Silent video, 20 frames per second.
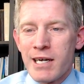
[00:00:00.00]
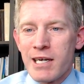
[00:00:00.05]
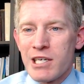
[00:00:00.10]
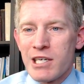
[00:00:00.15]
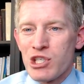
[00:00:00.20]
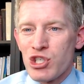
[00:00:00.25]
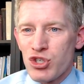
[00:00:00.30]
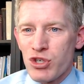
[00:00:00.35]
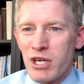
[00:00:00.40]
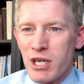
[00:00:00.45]

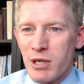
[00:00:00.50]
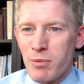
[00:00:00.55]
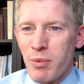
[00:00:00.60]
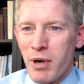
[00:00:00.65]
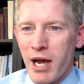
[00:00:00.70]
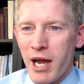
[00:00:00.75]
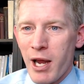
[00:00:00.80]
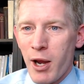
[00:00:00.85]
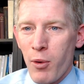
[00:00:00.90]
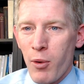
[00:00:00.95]
intrigued
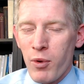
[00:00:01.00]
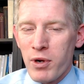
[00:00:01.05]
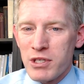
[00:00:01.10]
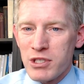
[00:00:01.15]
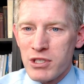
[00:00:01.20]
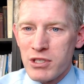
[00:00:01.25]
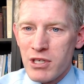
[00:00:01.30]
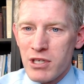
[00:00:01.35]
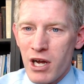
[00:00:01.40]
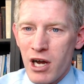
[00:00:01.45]
by
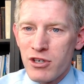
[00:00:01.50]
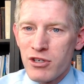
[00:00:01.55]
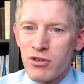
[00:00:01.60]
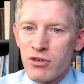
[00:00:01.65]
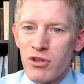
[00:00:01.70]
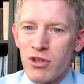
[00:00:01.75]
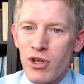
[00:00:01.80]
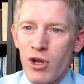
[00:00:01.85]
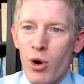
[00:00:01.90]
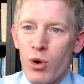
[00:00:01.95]
What's under
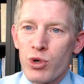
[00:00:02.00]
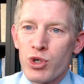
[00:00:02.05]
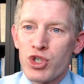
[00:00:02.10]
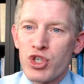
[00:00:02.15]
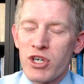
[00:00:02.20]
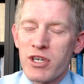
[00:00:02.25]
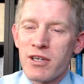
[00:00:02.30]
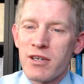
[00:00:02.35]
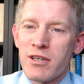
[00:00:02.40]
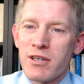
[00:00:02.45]
the
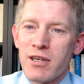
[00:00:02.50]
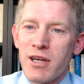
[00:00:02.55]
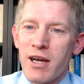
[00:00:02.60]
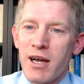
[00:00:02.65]
ocean?